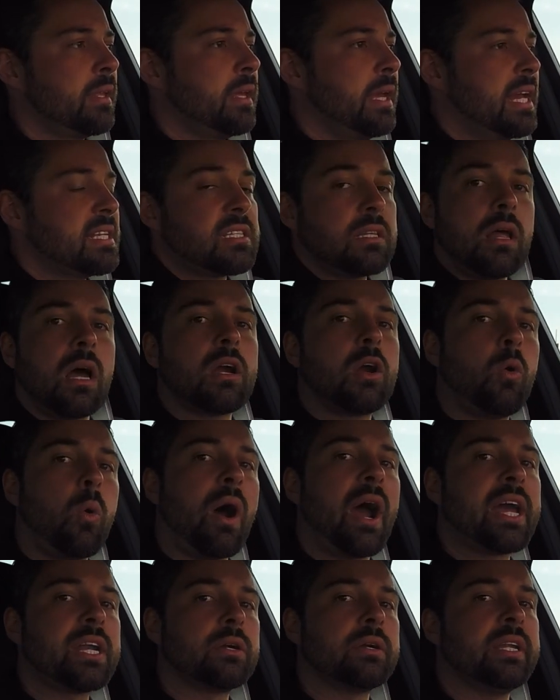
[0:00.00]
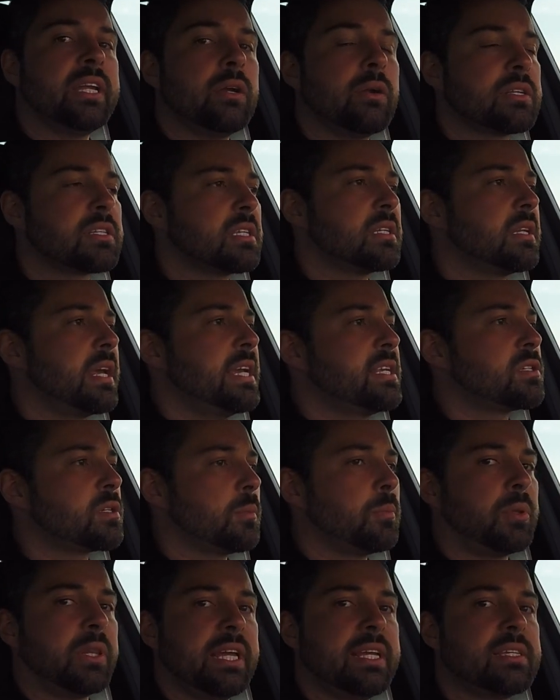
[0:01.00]
it's a lot quieter in here. It's a
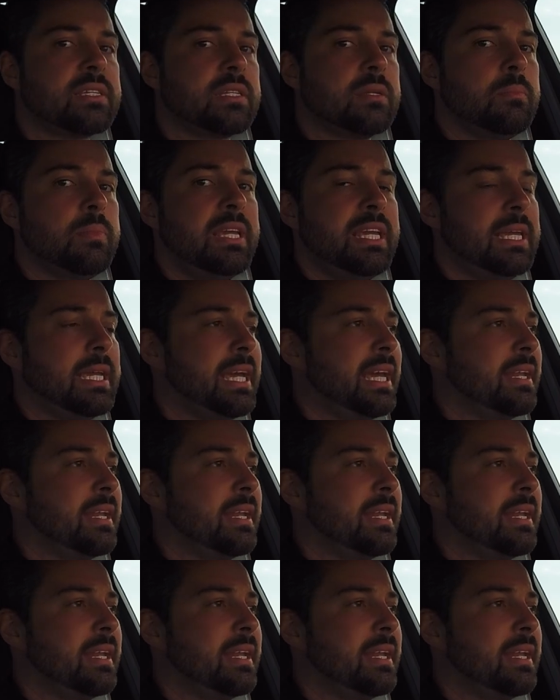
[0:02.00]
nicer place to be,